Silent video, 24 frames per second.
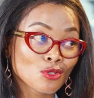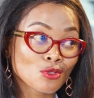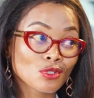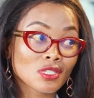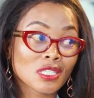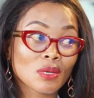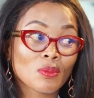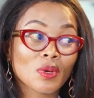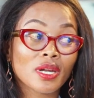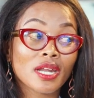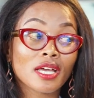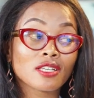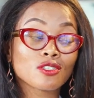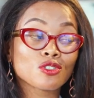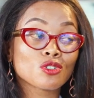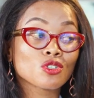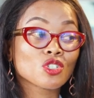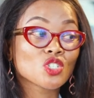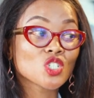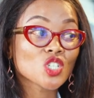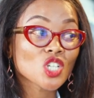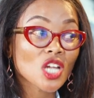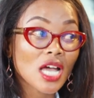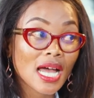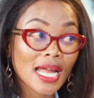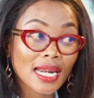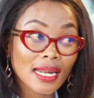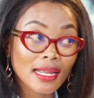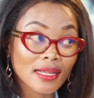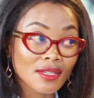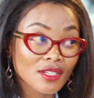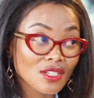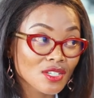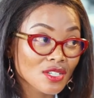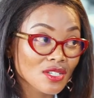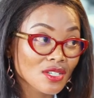you do. Someone has to
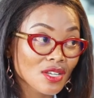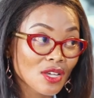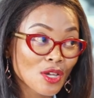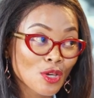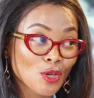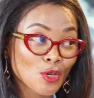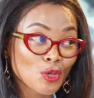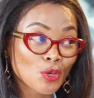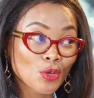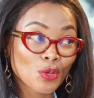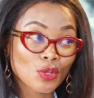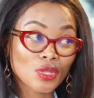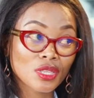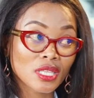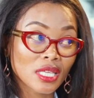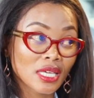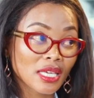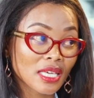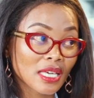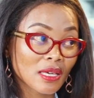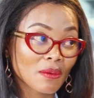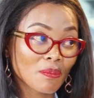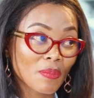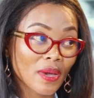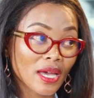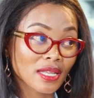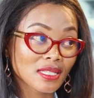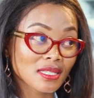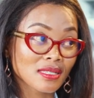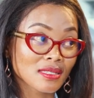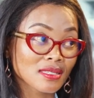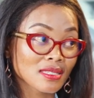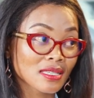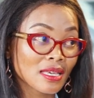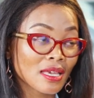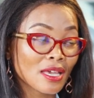challenge mm. your thinking
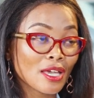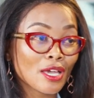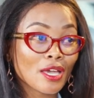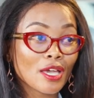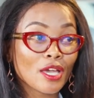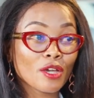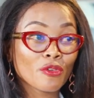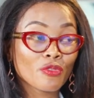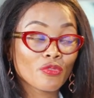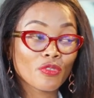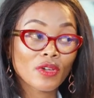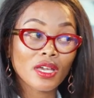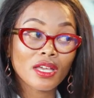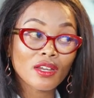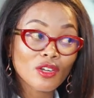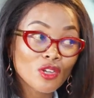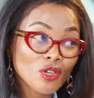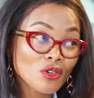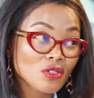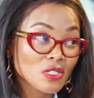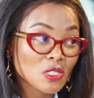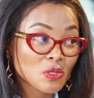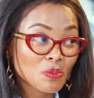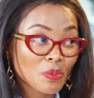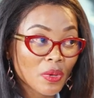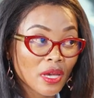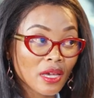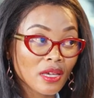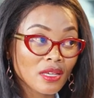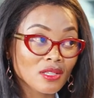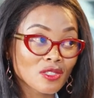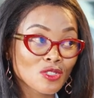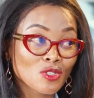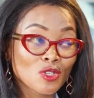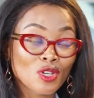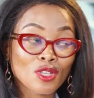patterns. Mm. If in your
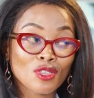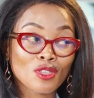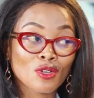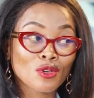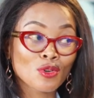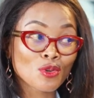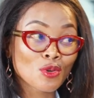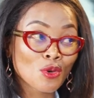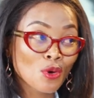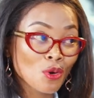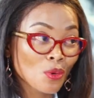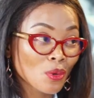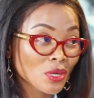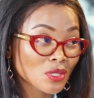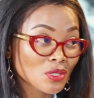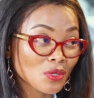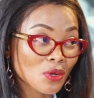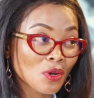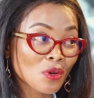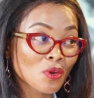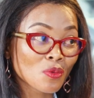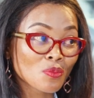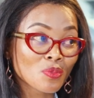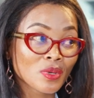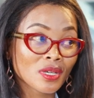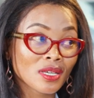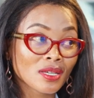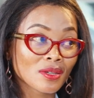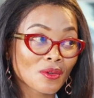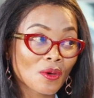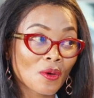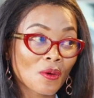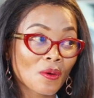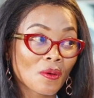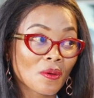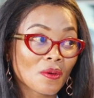space you're the know it all, be
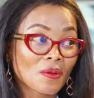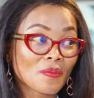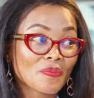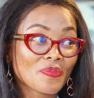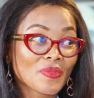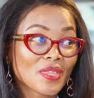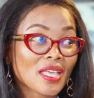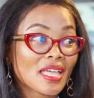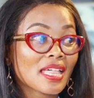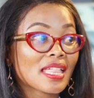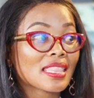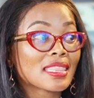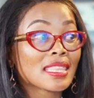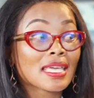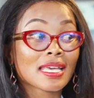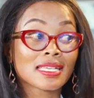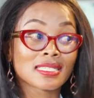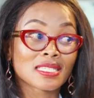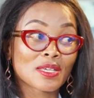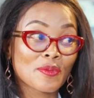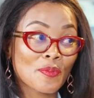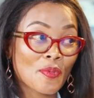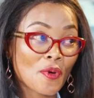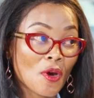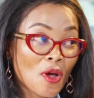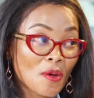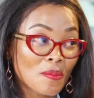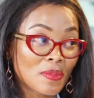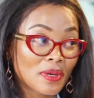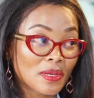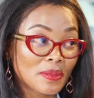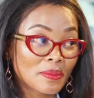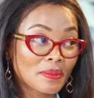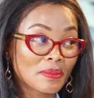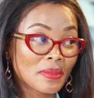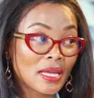it all, mm. there's a
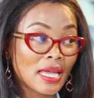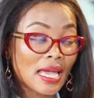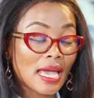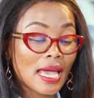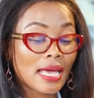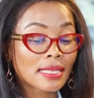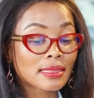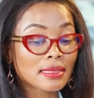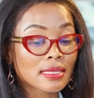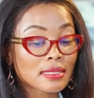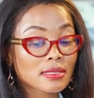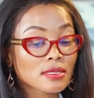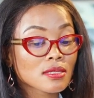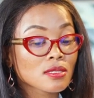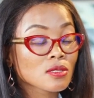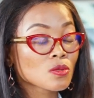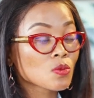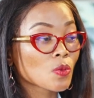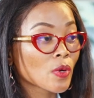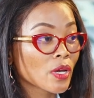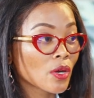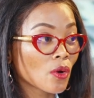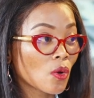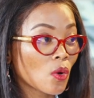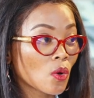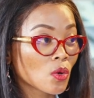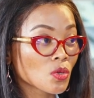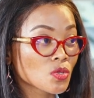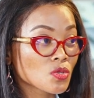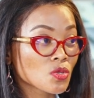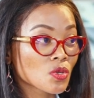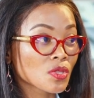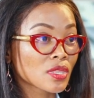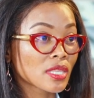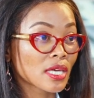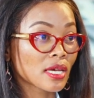problem and this is where
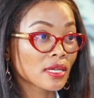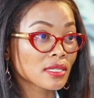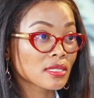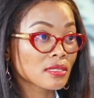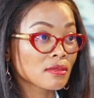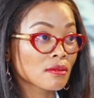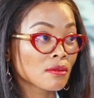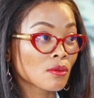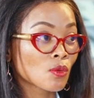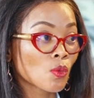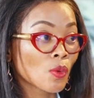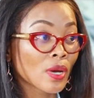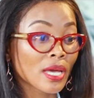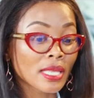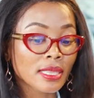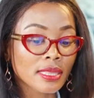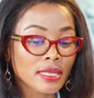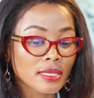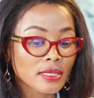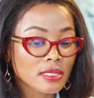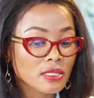also that where hmm.